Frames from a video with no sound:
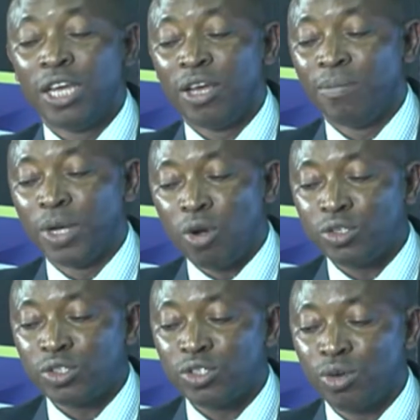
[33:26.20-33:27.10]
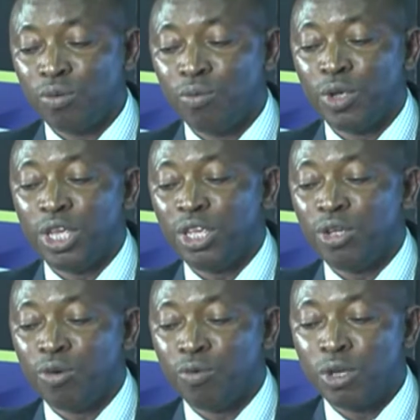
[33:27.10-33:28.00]
because we
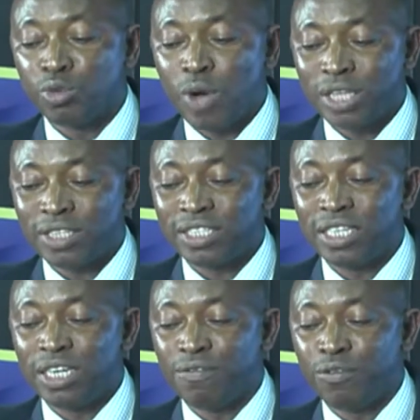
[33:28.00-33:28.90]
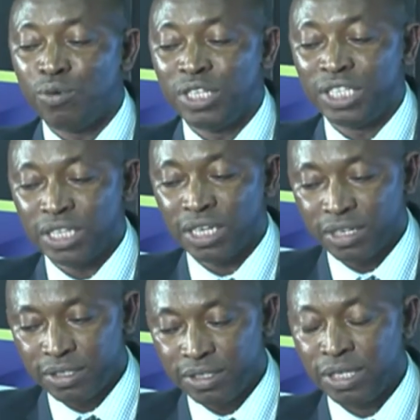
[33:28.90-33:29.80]
want to ascertain a few
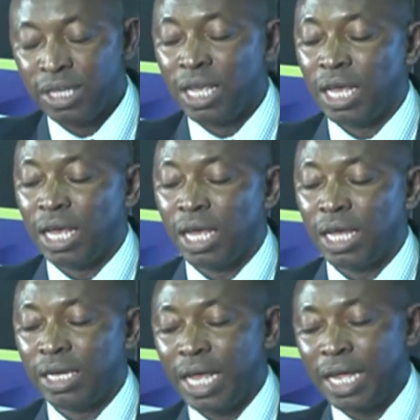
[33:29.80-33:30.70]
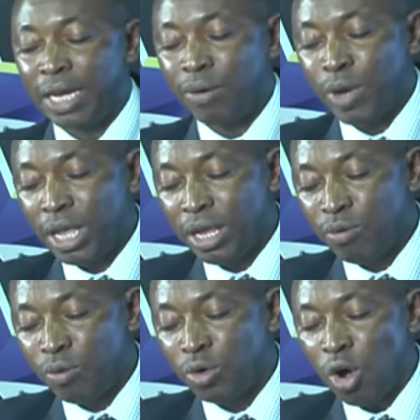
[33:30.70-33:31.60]
details. Then we
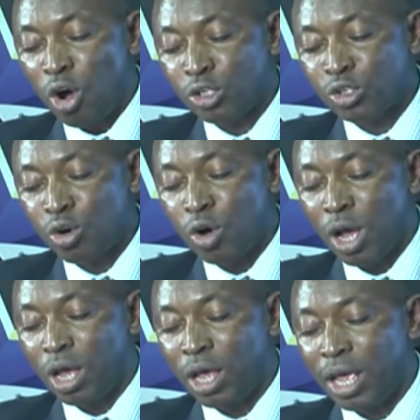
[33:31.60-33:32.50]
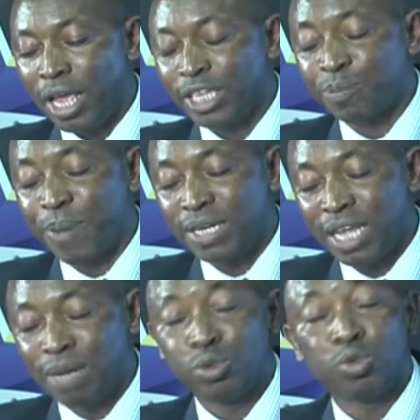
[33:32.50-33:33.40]
would also expect
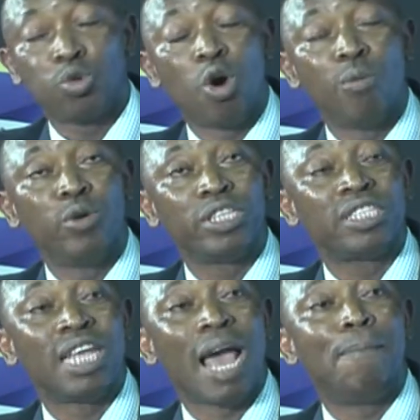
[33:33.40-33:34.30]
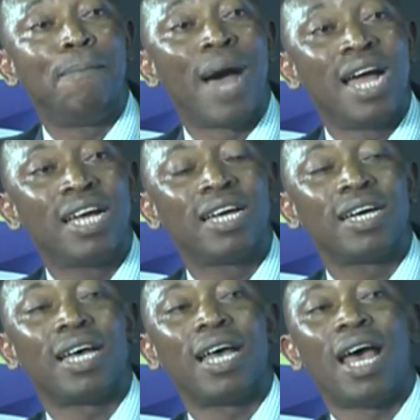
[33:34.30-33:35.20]
them to come with their bank
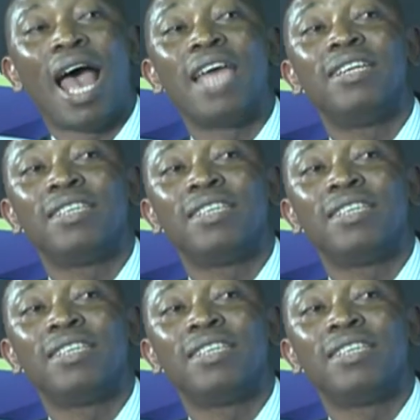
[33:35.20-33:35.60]
ID